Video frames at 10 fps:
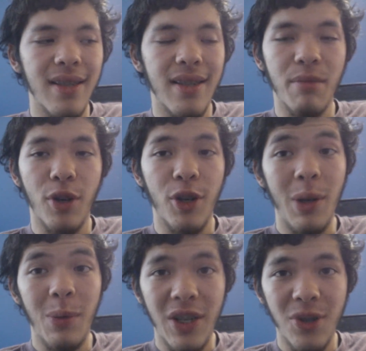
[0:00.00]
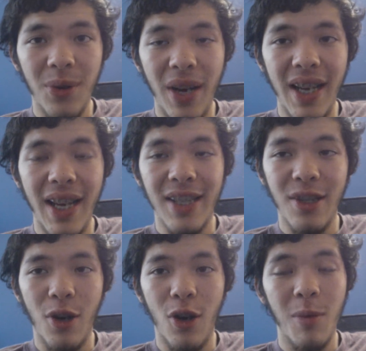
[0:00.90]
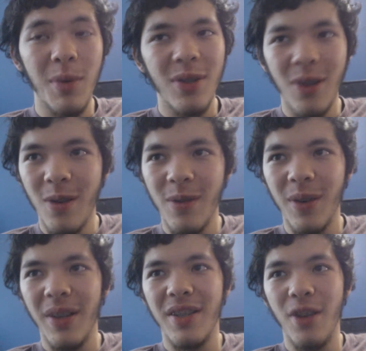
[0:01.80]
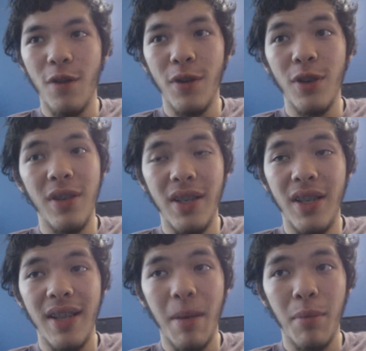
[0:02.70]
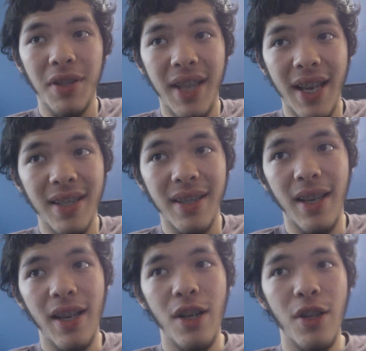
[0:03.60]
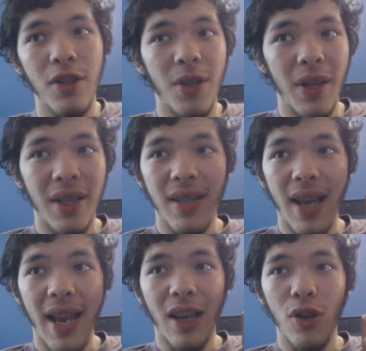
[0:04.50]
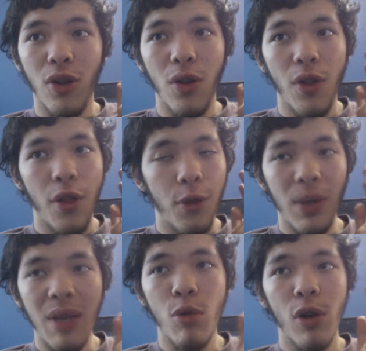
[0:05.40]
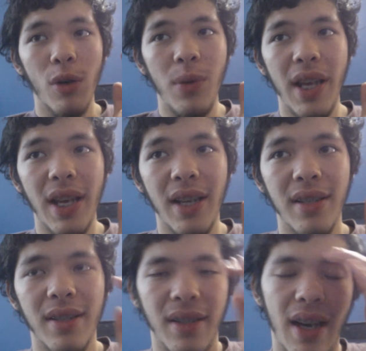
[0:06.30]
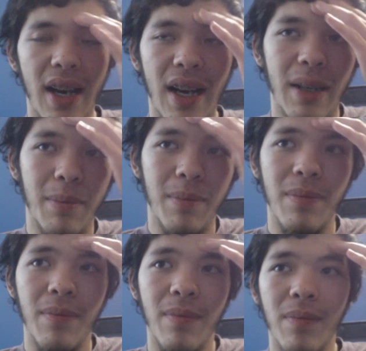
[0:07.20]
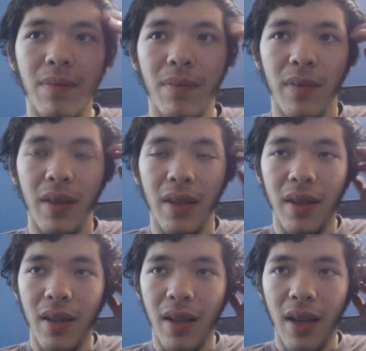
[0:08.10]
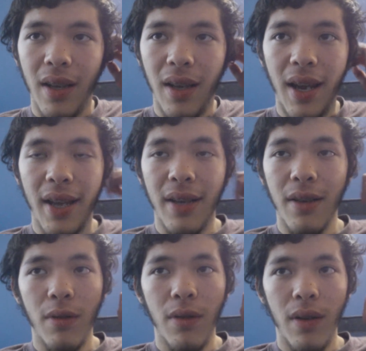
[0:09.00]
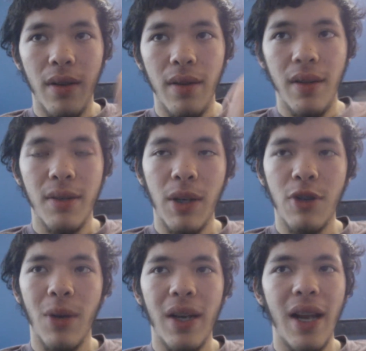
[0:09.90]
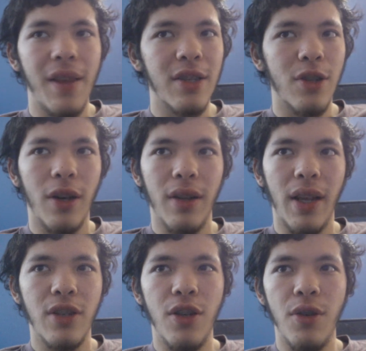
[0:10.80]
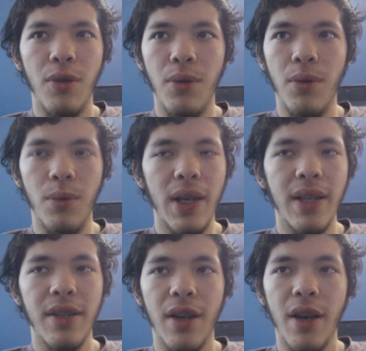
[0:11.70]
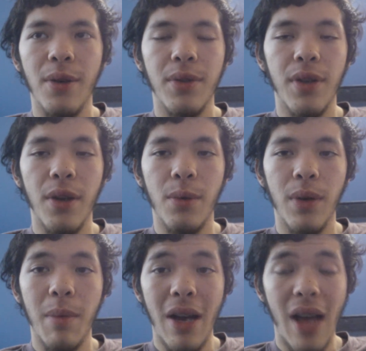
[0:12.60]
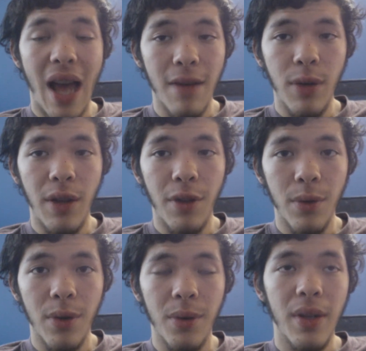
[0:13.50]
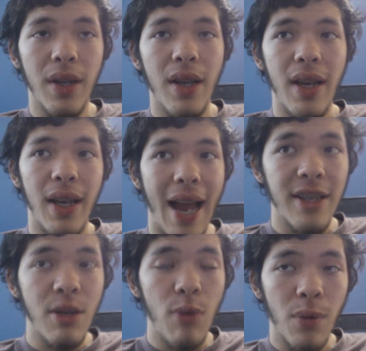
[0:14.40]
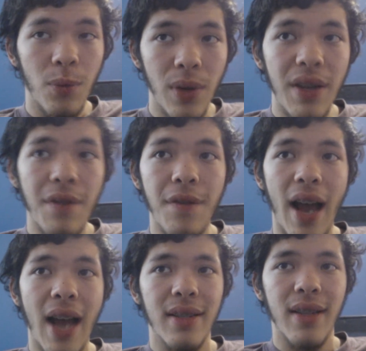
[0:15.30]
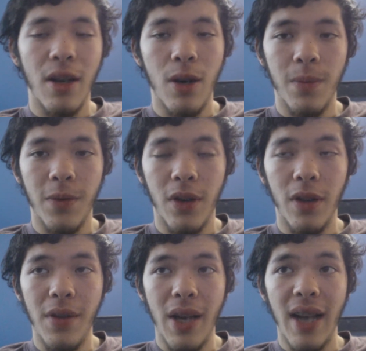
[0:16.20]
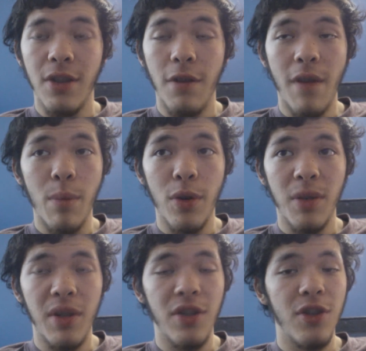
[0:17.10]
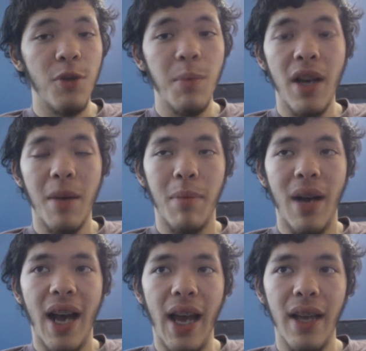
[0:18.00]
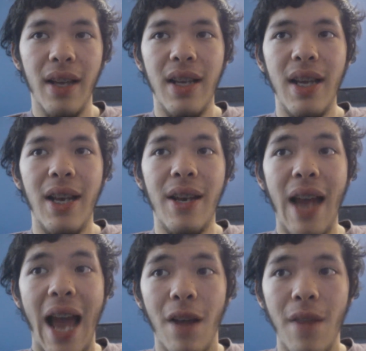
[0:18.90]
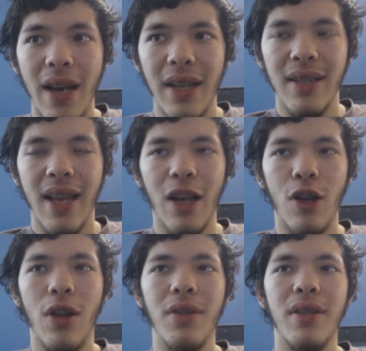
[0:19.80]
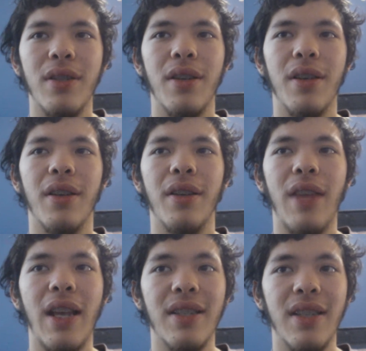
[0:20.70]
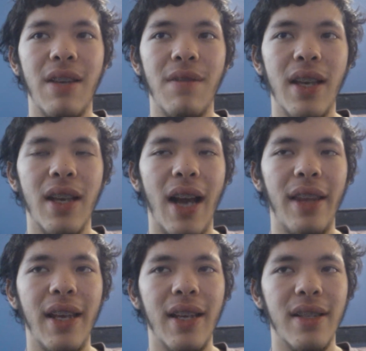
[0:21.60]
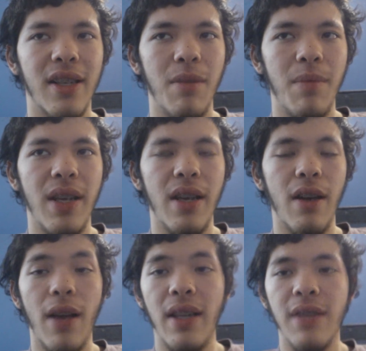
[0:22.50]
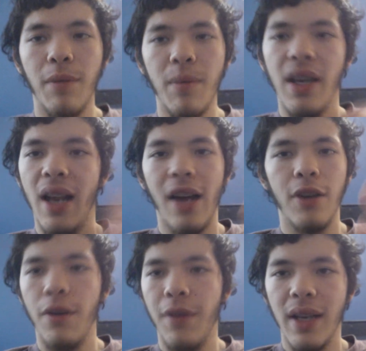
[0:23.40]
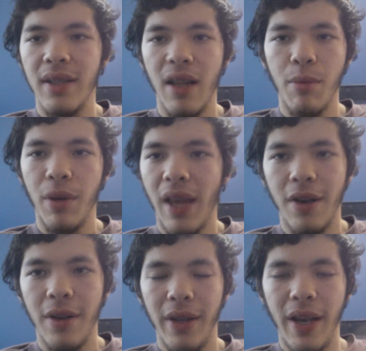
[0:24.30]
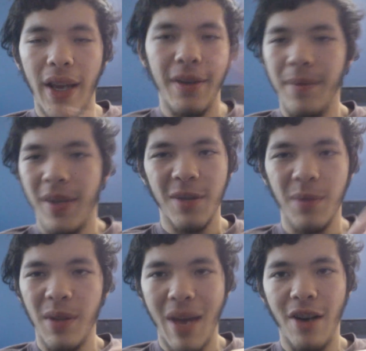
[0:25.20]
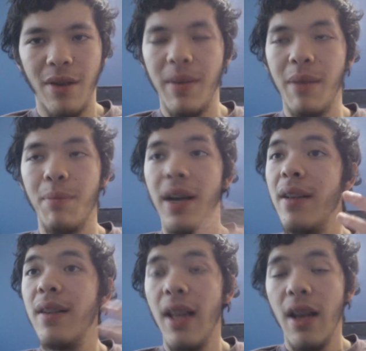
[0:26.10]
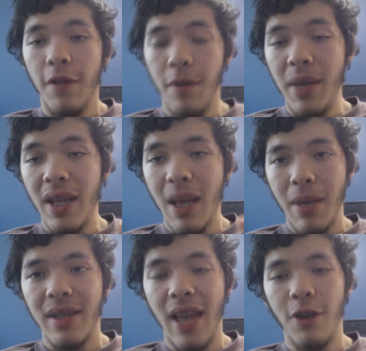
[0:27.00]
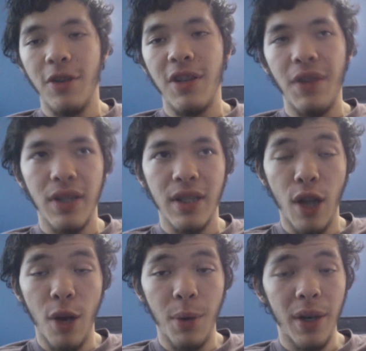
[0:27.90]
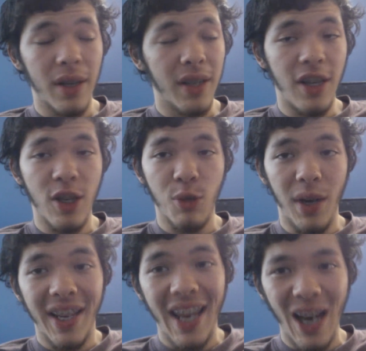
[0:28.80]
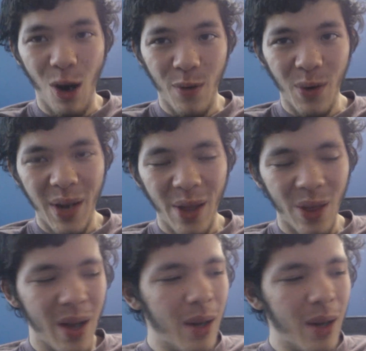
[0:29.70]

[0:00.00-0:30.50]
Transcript: This is Mercury Retrograde. It's almost over. It's over December 6th, so it's like 3 more weeks, and this retrograde I think started like 2 weeks ago, so we're about halfway through. It actually went really fast, I hope, for all of you guys. November has been zooming on by. Now that it's like close to Thanksgiving, I think it's going to be, at least for me, and I don't know if you guys celebrate that holiday, it doesn't really matter to me, but for me that makes the energy feel slower because I just want to get it over with.